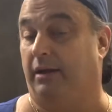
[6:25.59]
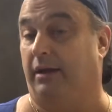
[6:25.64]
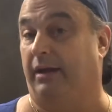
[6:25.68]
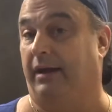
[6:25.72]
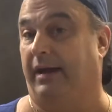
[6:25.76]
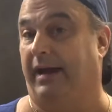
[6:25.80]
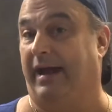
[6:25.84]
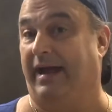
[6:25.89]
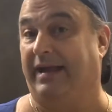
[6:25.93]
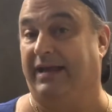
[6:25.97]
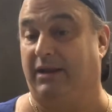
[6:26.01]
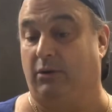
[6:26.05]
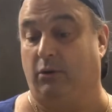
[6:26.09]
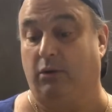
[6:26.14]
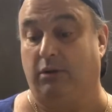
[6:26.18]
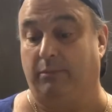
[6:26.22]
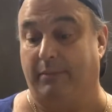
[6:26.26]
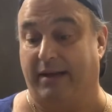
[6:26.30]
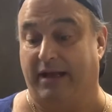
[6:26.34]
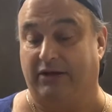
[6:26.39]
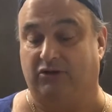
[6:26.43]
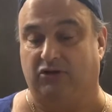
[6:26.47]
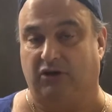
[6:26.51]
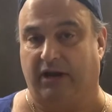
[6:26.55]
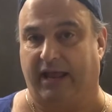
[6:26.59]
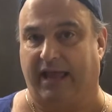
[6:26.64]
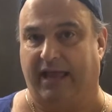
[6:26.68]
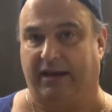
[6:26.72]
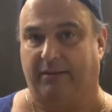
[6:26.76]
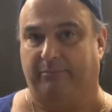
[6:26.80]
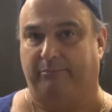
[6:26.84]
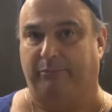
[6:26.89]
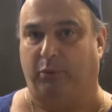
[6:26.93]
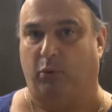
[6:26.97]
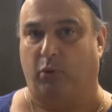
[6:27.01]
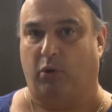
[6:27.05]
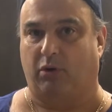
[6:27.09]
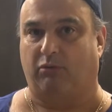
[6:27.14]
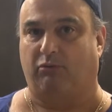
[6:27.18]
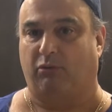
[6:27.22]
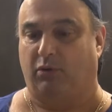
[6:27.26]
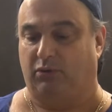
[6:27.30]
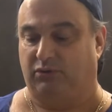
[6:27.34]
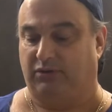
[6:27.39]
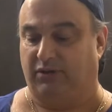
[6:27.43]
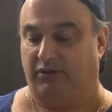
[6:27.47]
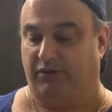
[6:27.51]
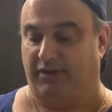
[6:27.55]
I can only imagine adding pork
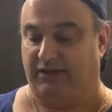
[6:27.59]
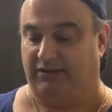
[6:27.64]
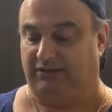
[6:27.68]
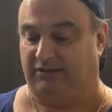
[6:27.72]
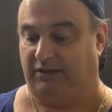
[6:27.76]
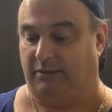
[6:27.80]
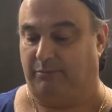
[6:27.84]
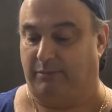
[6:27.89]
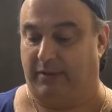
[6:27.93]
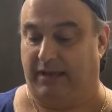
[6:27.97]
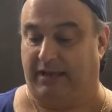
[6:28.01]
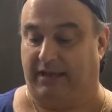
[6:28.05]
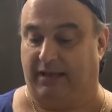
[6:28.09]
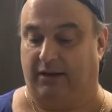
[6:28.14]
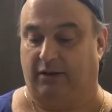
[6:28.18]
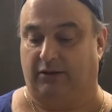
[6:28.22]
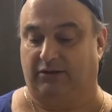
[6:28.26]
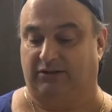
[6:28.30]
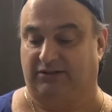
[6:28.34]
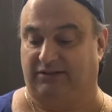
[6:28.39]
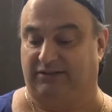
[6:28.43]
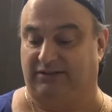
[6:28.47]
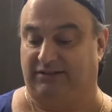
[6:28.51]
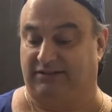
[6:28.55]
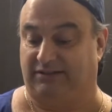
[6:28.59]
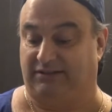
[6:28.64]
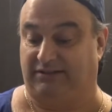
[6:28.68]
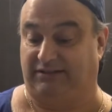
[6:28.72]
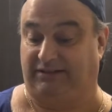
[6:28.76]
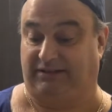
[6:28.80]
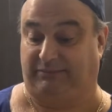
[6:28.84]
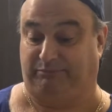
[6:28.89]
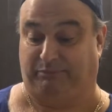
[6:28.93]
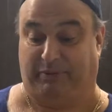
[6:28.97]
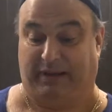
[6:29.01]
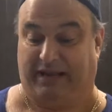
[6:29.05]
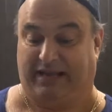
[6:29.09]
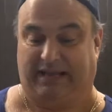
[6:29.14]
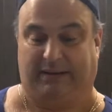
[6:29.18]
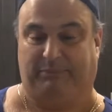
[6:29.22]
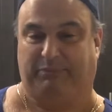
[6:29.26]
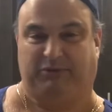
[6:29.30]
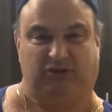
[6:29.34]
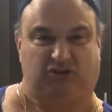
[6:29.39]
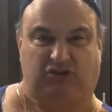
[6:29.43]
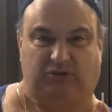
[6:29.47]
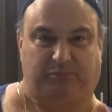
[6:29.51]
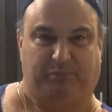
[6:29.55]
roll to this to make it pick
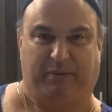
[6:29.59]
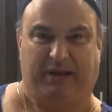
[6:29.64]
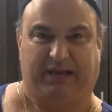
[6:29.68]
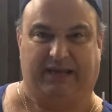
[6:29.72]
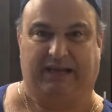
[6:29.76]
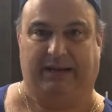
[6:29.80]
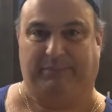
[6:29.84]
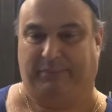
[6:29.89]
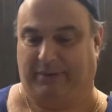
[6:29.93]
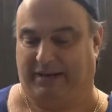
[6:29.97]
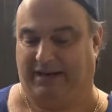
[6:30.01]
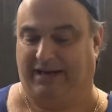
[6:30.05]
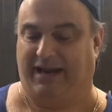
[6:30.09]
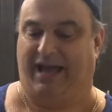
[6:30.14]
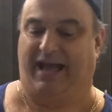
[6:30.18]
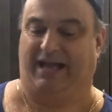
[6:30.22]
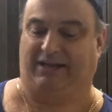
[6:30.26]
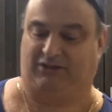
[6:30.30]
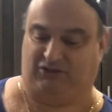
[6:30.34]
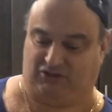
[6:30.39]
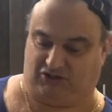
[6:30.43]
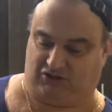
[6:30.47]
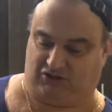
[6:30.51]
it up a notch.